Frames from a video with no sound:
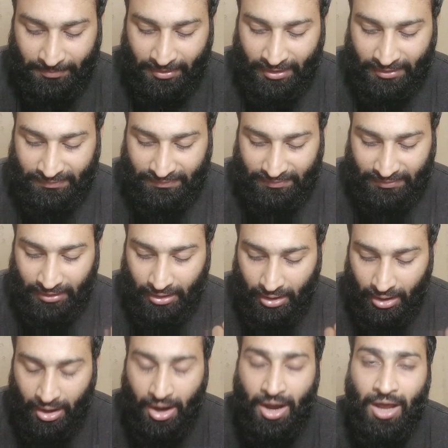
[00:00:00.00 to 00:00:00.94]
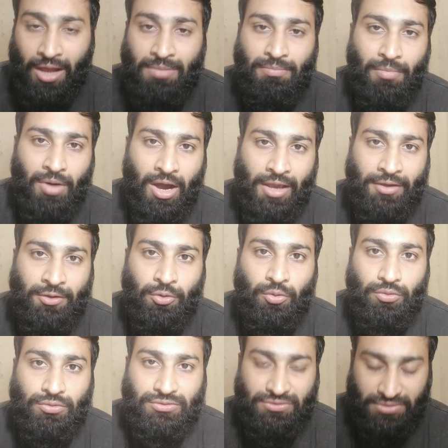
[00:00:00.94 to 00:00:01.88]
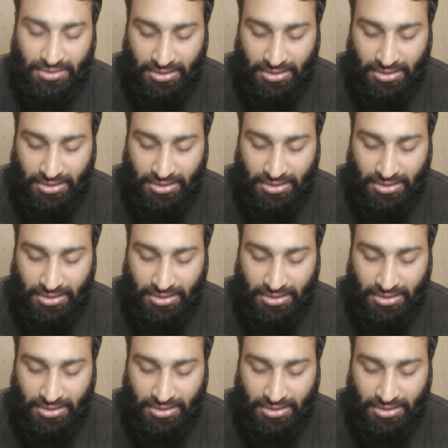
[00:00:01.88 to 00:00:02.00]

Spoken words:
plus the all micros,